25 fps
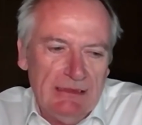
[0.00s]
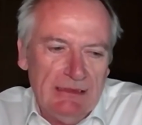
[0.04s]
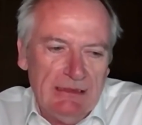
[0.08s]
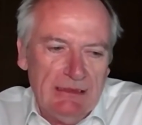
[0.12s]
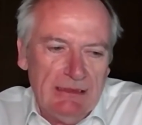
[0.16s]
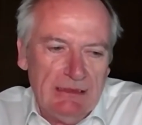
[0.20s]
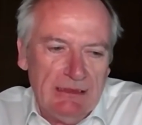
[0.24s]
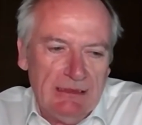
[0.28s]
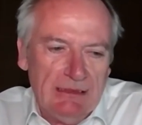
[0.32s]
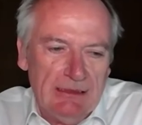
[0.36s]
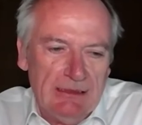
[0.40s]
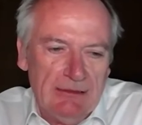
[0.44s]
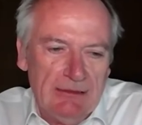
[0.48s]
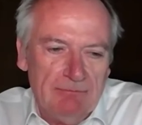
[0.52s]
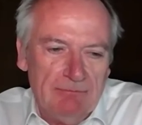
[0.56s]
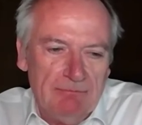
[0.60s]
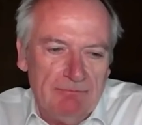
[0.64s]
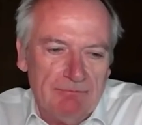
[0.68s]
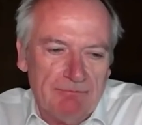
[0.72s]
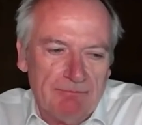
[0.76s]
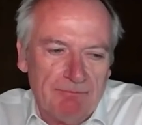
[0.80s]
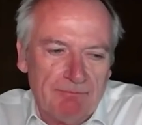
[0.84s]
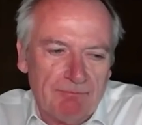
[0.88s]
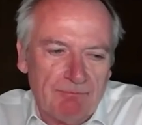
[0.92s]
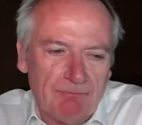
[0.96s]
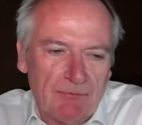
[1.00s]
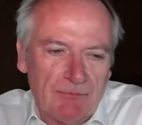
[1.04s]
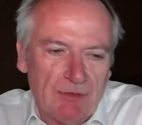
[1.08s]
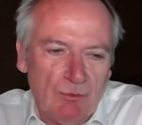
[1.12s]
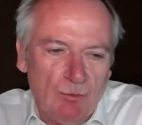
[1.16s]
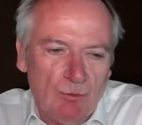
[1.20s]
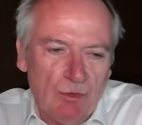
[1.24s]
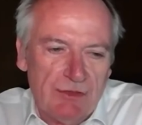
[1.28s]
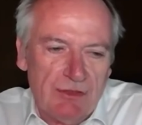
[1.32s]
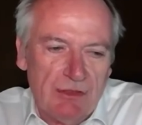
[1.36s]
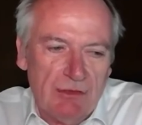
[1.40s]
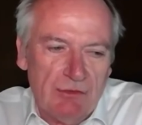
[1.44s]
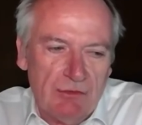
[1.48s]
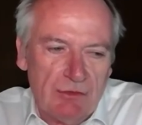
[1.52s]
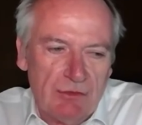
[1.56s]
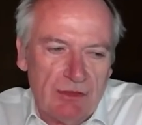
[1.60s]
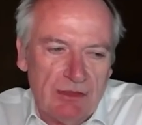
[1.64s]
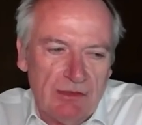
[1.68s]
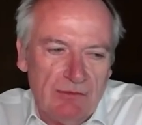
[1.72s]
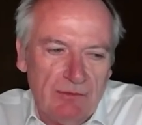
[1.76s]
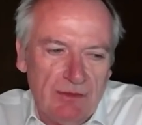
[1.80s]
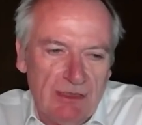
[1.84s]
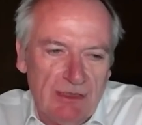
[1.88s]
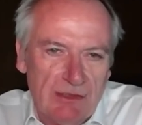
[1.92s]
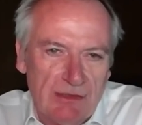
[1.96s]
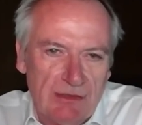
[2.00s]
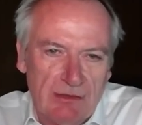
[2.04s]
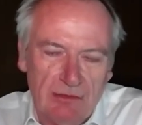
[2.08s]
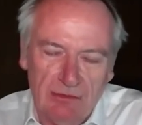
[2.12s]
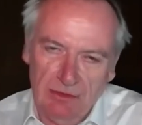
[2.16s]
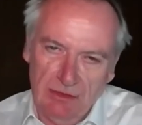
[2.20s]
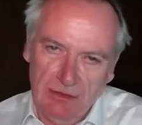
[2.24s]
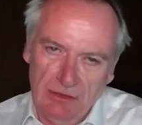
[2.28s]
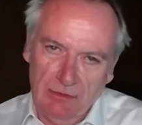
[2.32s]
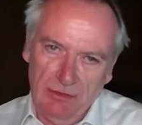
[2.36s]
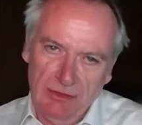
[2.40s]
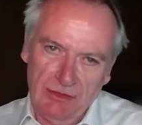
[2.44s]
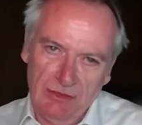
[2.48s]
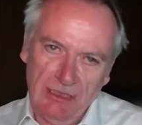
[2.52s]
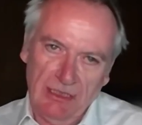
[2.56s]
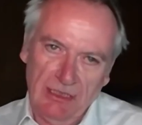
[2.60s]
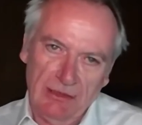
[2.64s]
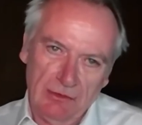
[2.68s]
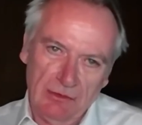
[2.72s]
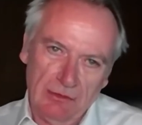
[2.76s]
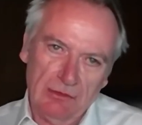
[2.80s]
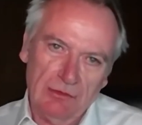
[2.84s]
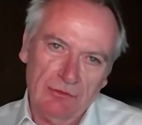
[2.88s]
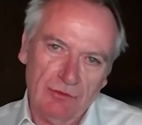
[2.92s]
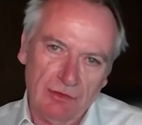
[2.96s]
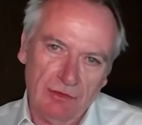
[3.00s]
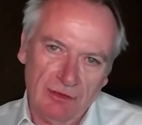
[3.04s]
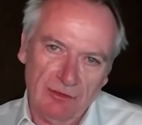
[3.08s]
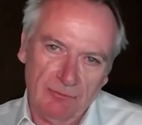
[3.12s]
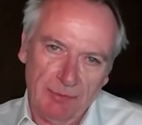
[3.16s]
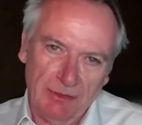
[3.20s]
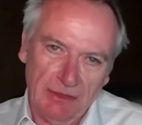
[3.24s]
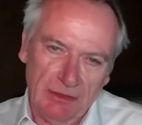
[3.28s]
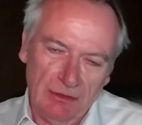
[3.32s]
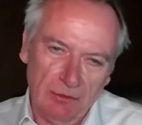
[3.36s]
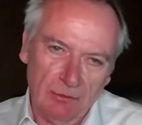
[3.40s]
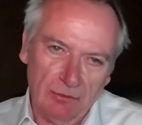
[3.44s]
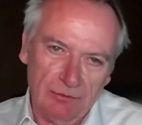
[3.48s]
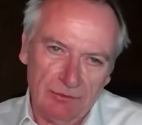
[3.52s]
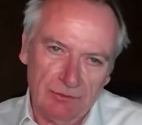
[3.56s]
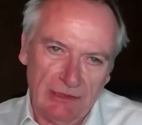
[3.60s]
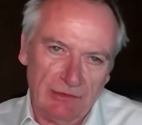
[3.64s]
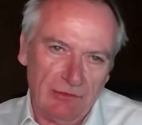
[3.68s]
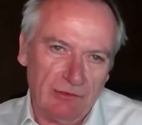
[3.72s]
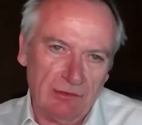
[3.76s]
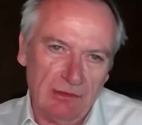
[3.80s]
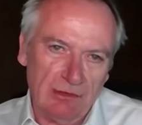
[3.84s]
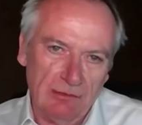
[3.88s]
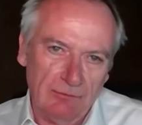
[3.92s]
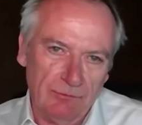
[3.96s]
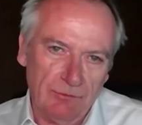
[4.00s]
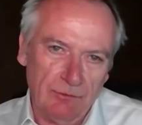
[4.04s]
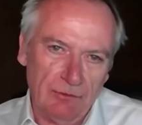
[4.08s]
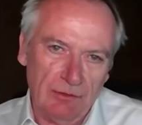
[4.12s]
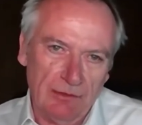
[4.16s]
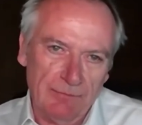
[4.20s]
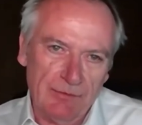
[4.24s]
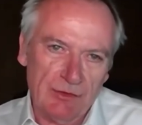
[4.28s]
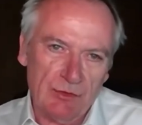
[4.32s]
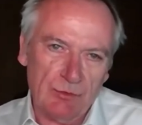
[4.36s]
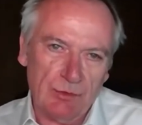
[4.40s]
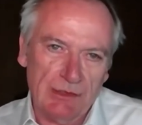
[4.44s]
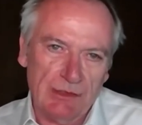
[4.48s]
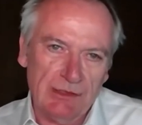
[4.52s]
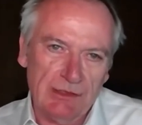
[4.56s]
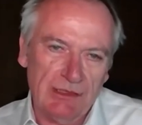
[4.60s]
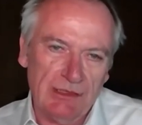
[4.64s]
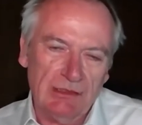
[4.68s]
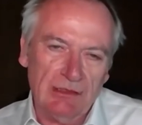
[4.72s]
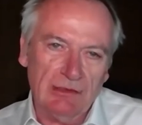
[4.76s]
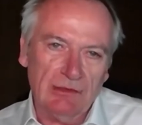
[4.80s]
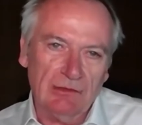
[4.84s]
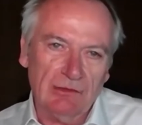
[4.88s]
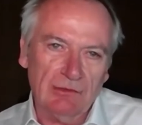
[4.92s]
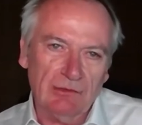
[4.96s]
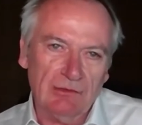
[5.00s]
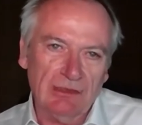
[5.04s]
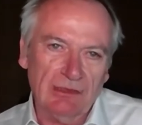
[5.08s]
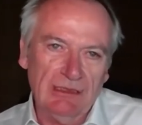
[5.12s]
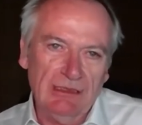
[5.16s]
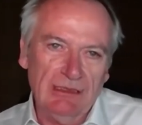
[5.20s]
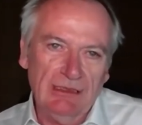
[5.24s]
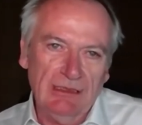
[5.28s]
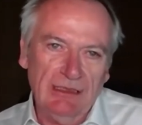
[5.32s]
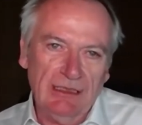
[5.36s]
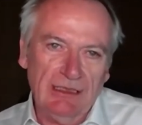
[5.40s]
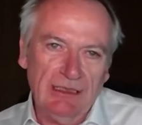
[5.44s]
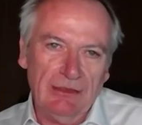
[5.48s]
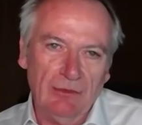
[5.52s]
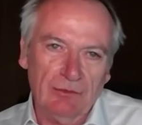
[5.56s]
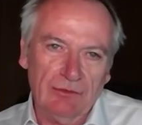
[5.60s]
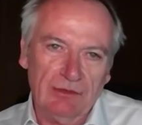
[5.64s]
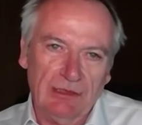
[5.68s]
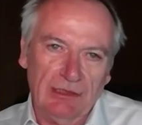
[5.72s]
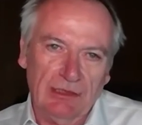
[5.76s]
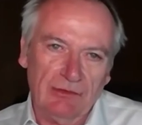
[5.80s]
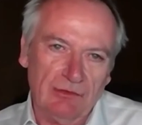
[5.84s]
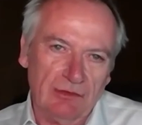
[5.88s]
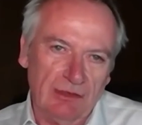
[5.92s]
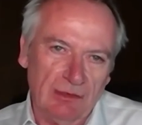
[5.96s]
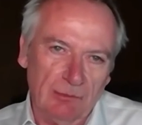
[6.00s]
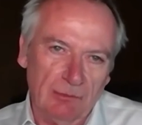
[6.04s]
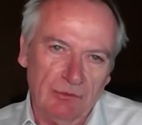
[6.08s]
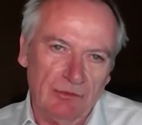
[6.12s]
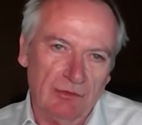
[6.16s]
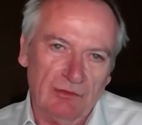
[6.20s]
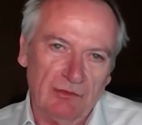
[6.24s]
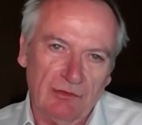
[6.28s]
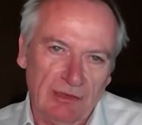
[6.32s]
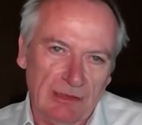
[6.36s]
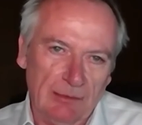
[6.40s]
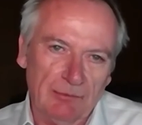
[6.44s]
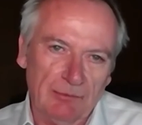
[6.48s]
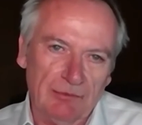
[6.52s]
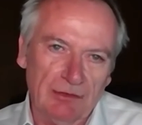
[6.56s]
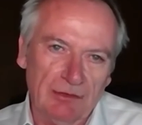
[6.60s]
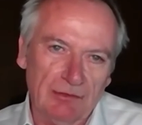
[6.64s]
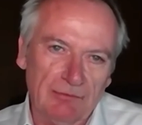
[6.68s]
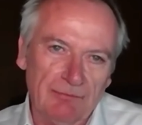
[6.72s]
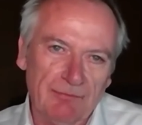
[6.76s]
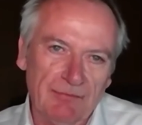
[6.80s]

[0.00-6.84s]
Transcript: What's interesting is that, in technology, I've been hot desking for over 20 years, and hot desking was accepted.